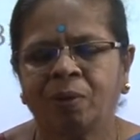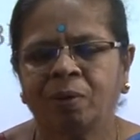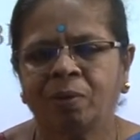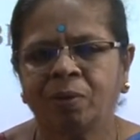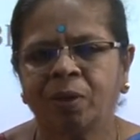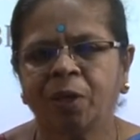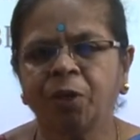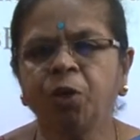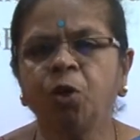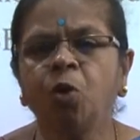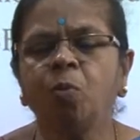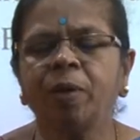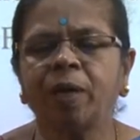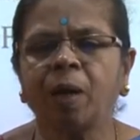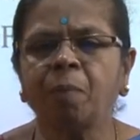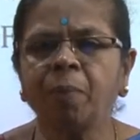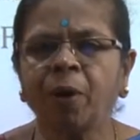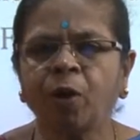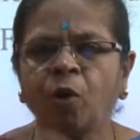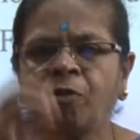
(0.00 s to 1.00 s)
the
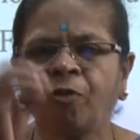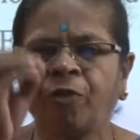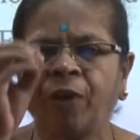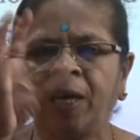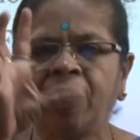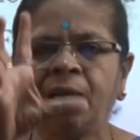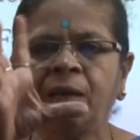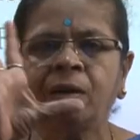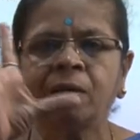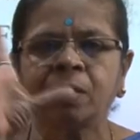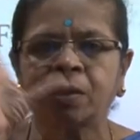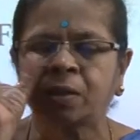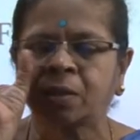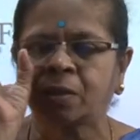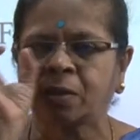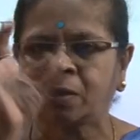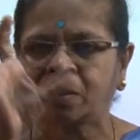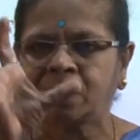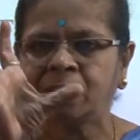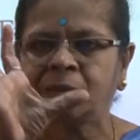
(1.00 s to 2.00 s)
number of
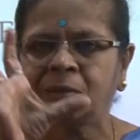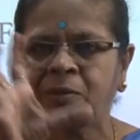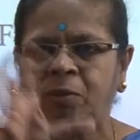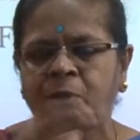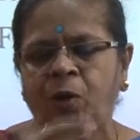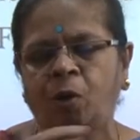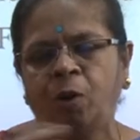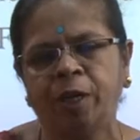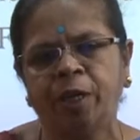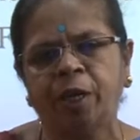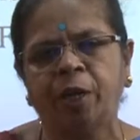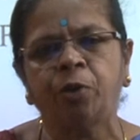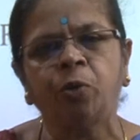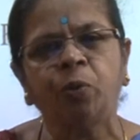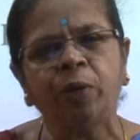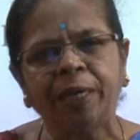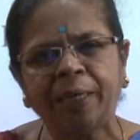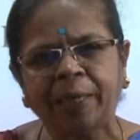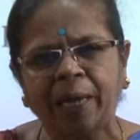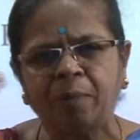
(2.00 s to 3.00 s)
failures in a
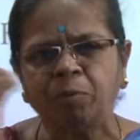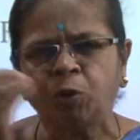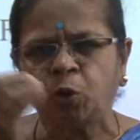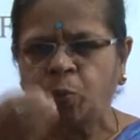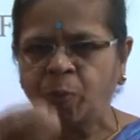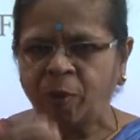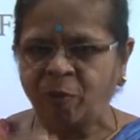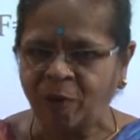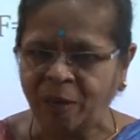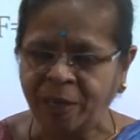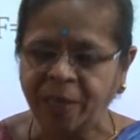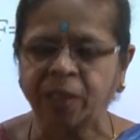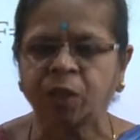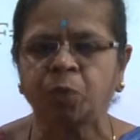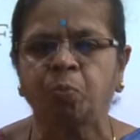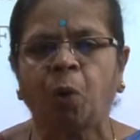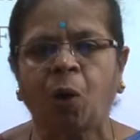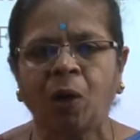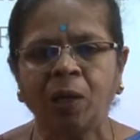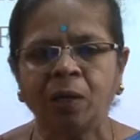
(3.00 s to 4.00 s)
unit time should be very
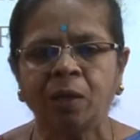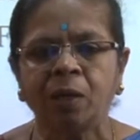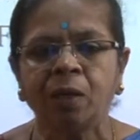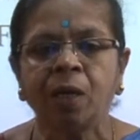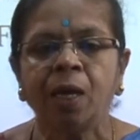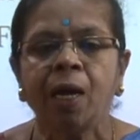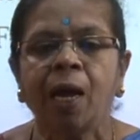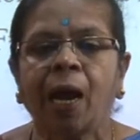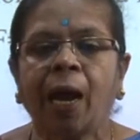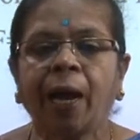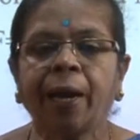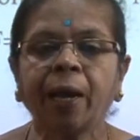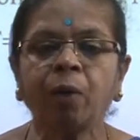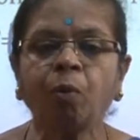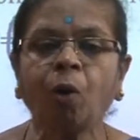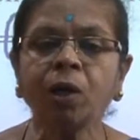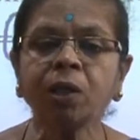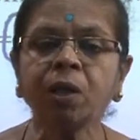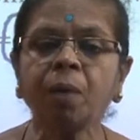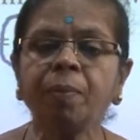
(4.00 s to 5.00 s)
small. And I
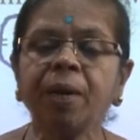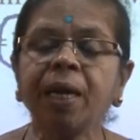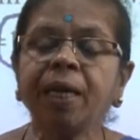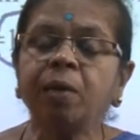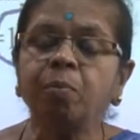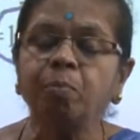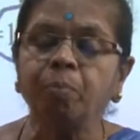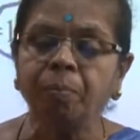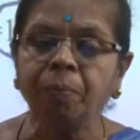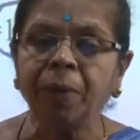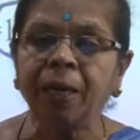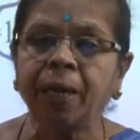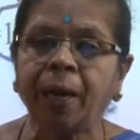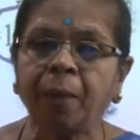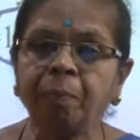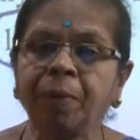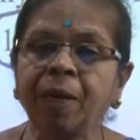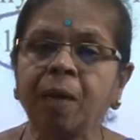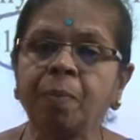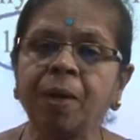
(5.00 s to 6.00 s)
want the meet, me,
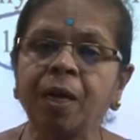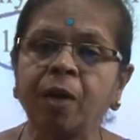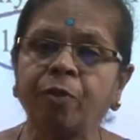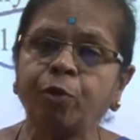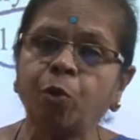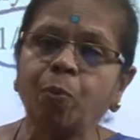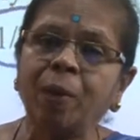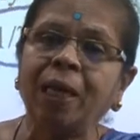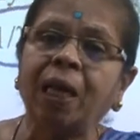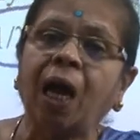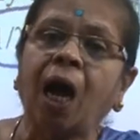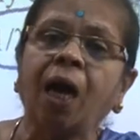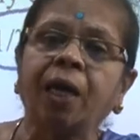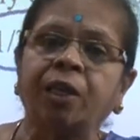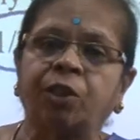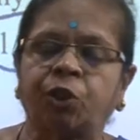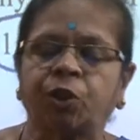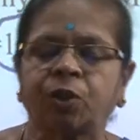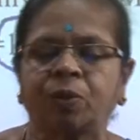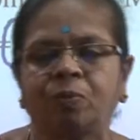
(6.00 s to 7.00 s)
MTBF to be
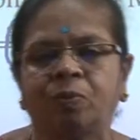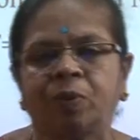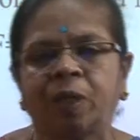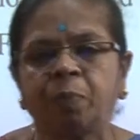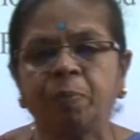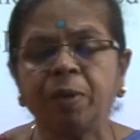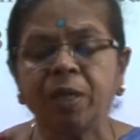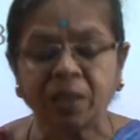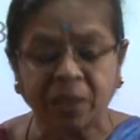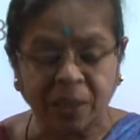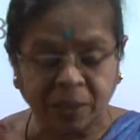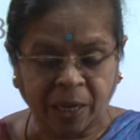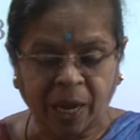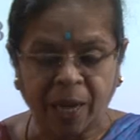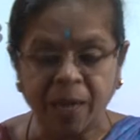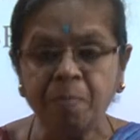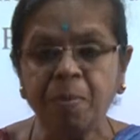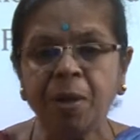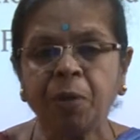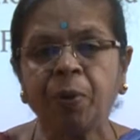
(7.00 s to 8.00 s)
large. That means the
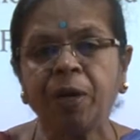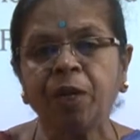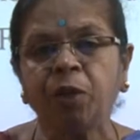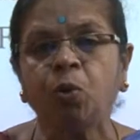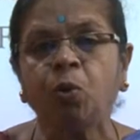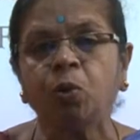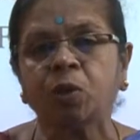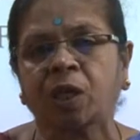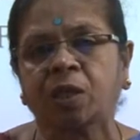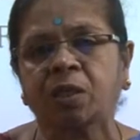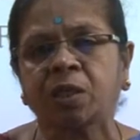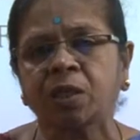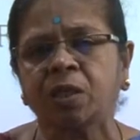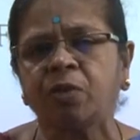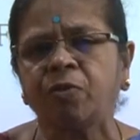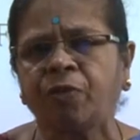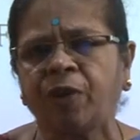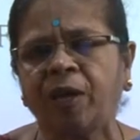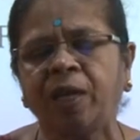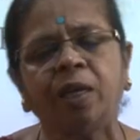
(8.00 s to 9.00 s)
time between two
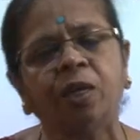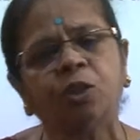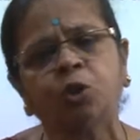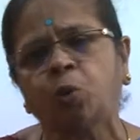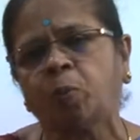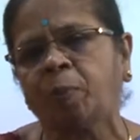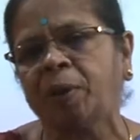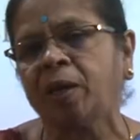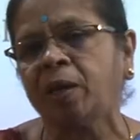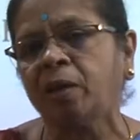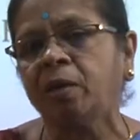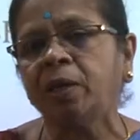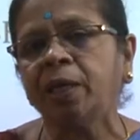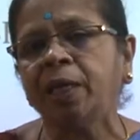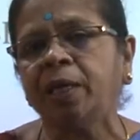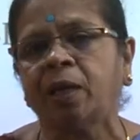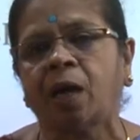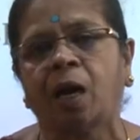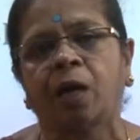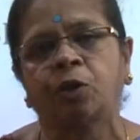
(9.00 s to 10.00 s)
successive failures should be really
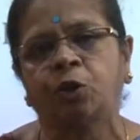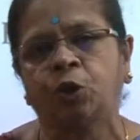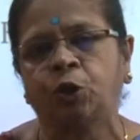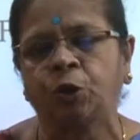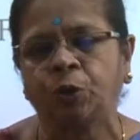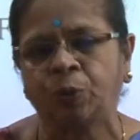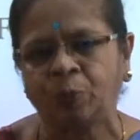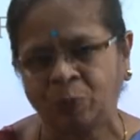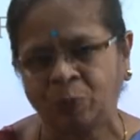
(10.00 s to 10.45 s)
large.